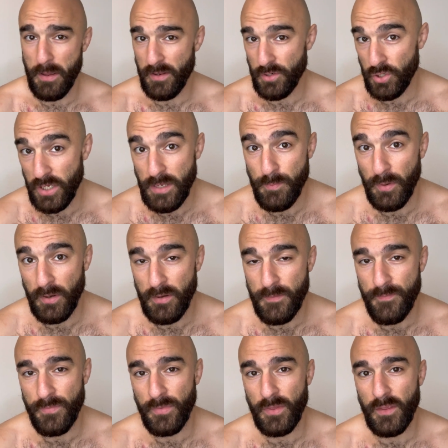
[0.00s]
cheaper,
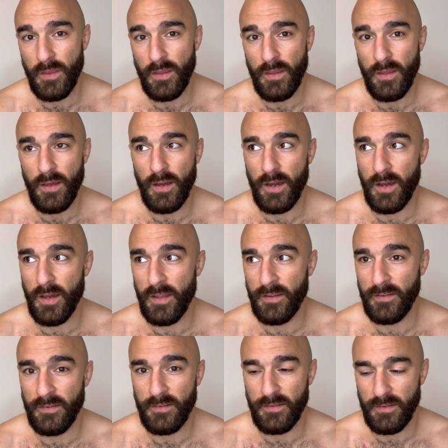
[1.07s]

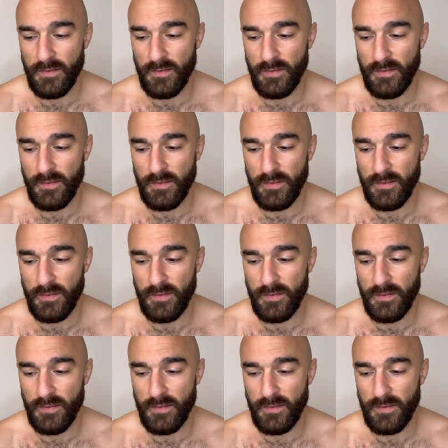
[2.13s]
and